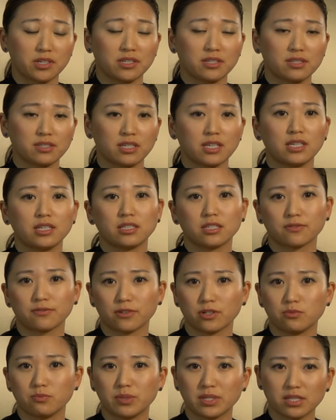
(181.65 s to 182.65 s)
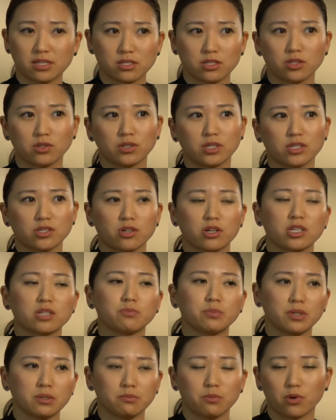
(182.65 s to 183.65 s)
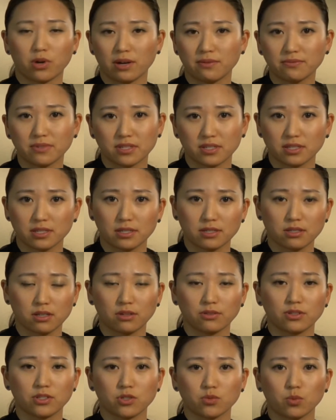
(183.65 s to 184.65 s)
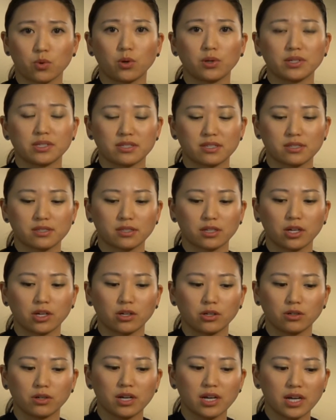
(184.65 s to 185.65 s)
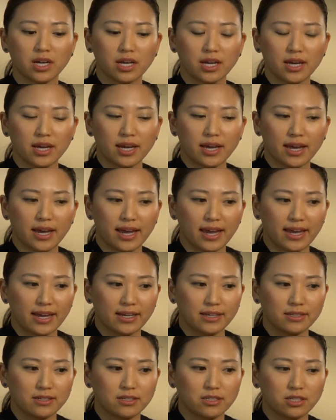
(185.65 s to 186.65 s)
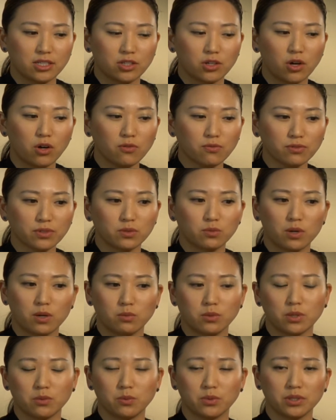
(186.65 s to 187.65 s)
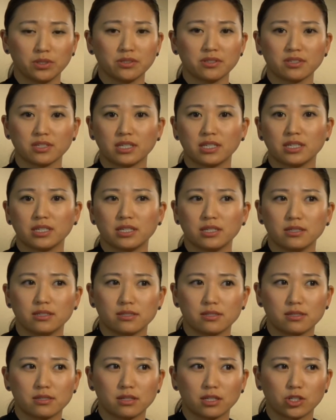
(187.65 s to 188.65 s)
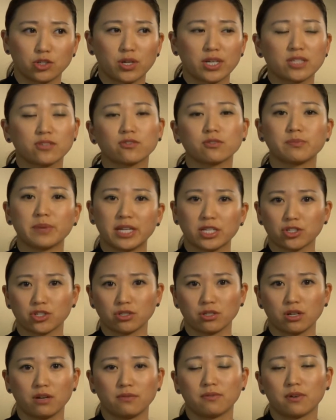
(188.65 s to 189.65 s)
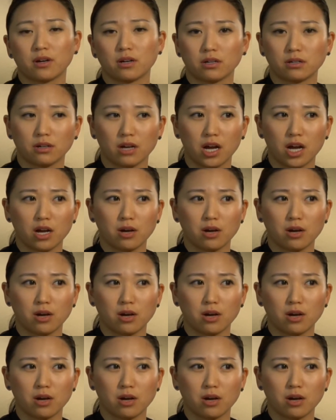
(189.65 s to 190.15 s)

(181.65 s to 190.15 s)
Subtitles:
to see different business units start to put more emphasis on this role at Cisco. And hopefully what we will see is a transformation of our